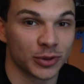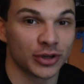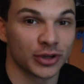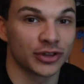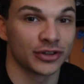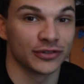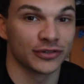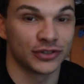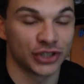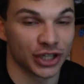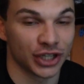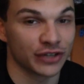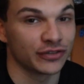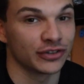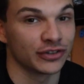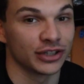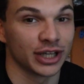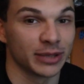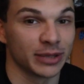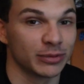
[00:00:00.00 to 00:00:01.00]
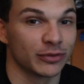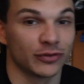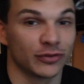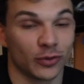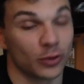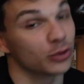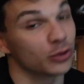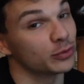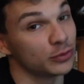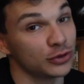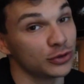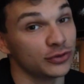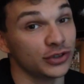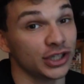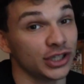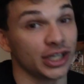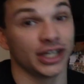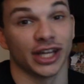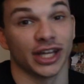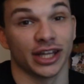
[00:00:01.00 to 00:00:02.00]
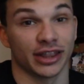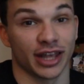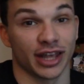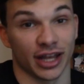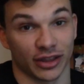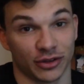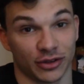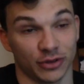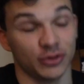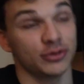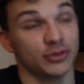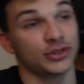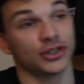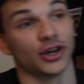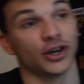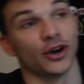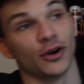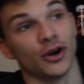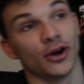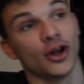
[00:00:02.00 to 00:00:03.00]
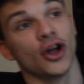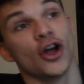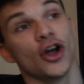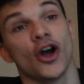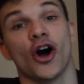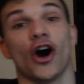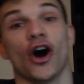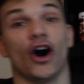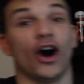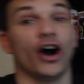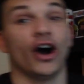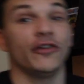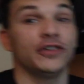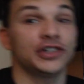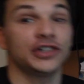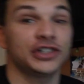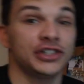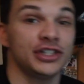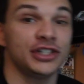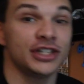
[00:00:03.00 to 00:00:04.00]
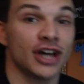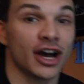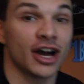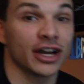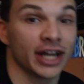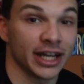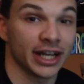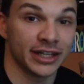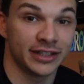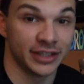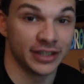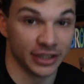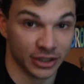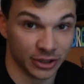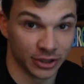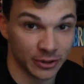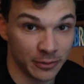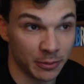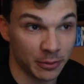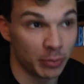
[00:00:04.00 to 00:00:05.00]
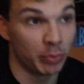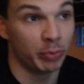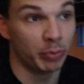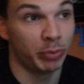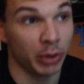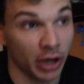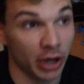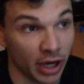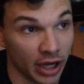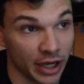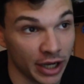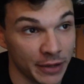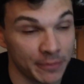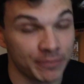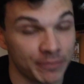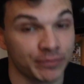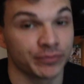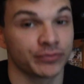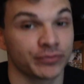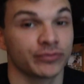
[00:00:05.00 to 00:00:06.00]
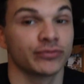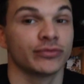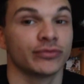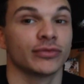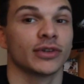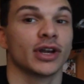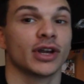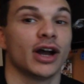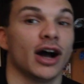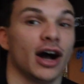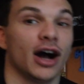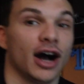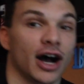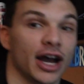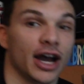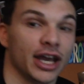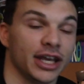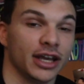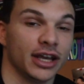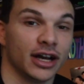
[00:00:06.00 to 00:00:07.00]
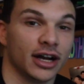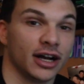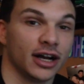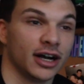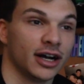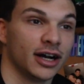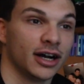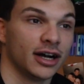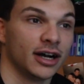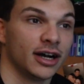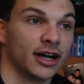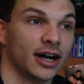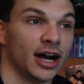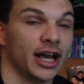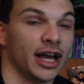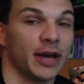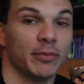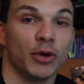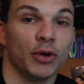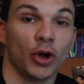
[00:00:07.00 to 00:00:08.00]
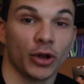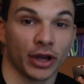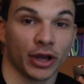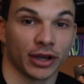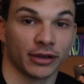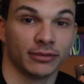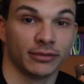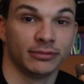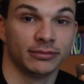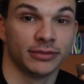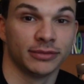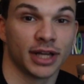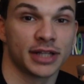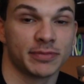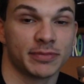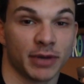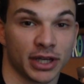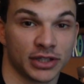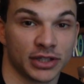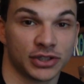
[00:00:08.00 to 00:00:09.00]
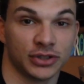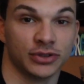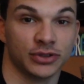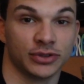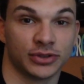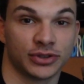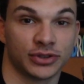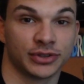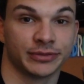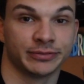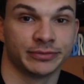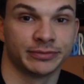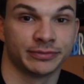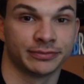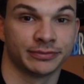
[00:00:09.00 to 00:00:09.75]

worth of Chick-fil-A before the movie and ate that too. So obviously not ideal, but I am bulking. That's my excuse.